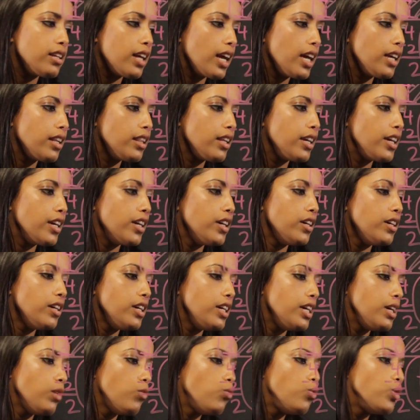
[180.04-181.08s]
length here
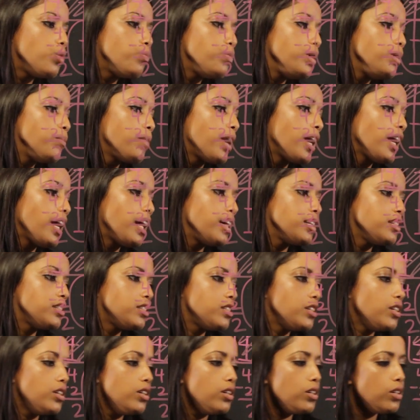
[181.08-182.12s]
will be my
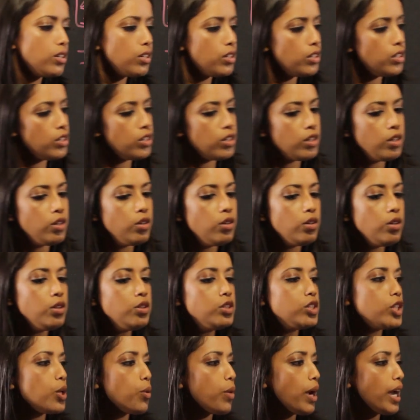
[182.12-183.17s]
answer.
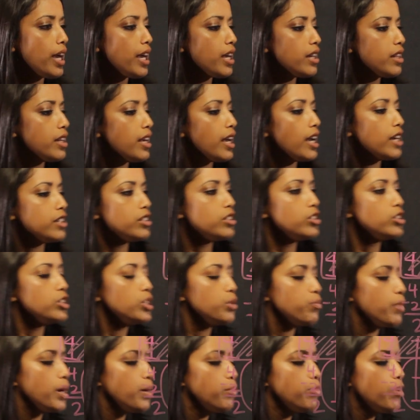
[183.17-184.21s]
So I get the answer
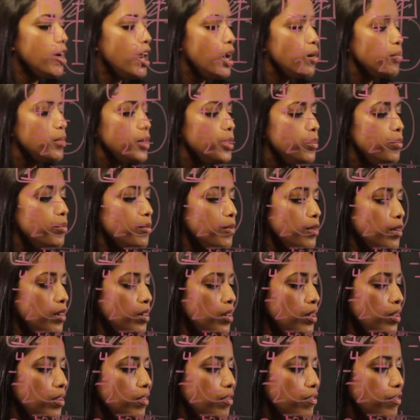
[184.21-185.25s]
to my problem,
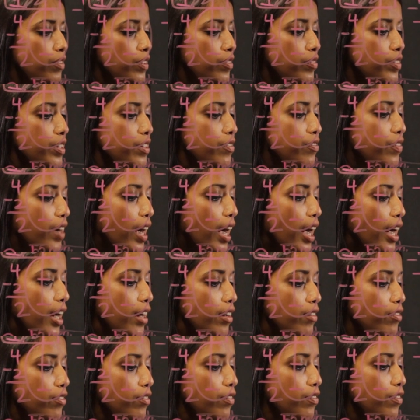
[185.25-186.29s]

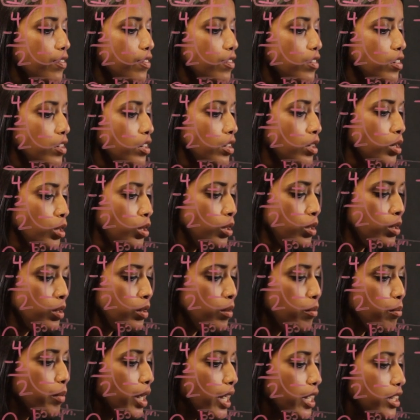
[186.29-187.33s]
55
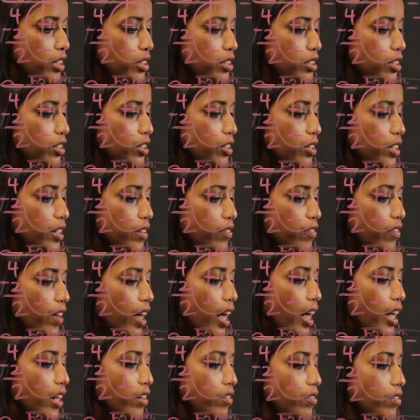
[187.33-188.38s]
minus
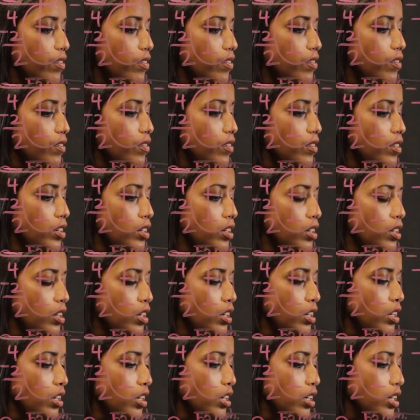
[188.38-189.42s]
35
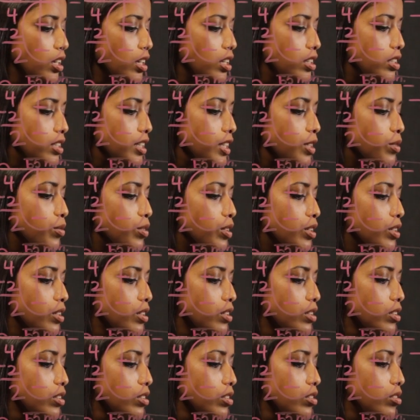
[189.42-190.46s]
is equal
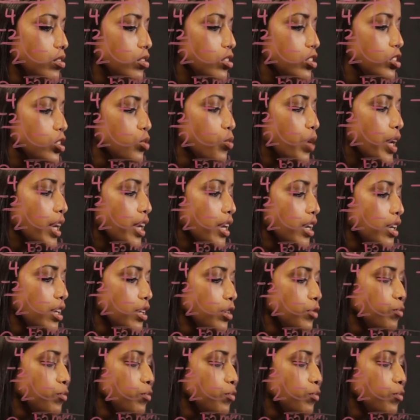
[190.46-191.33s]
to 20.